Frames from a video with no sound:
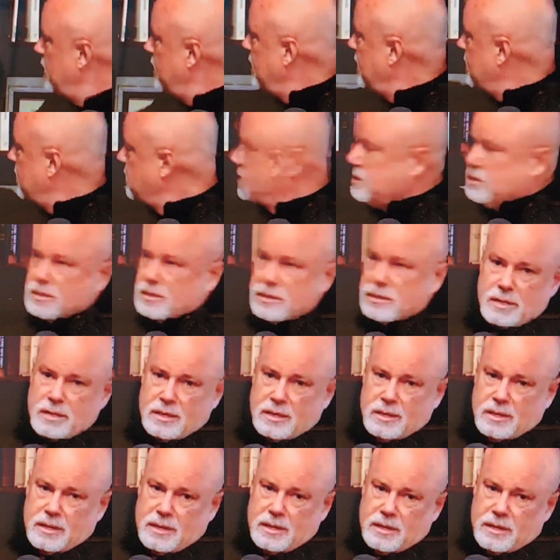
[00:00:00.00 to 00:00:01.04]

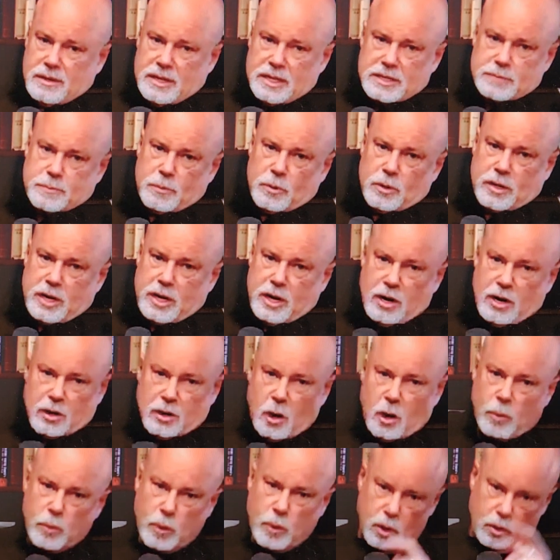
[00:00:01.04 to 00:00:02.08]
this book here,
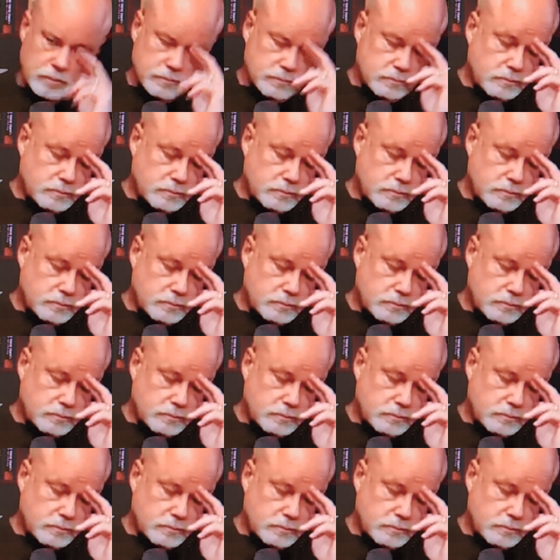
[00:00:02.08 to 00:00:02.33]
GoPro.